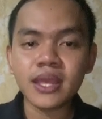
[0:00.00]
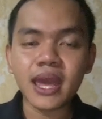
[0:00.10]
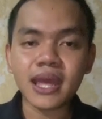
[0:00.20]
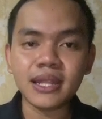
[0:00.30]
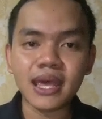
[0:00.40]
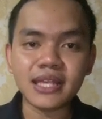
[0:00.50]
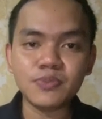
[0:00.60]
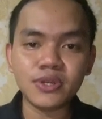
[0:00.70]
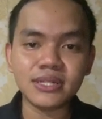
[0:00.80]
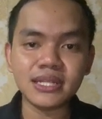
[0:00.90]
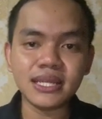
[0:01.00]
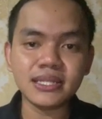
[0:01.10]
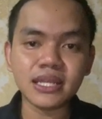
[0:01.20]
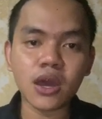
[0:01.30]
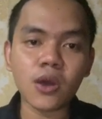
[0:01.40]
And last but not
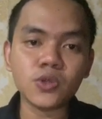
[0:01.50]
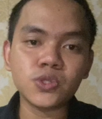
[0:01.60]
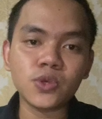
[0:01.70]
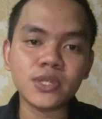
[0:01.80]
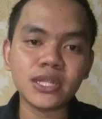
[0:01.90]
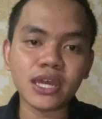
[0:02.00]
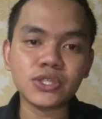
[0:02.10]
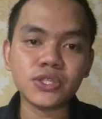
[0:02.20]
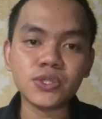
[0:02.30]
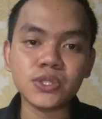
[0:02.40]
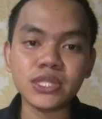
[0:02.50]
least, I also would like to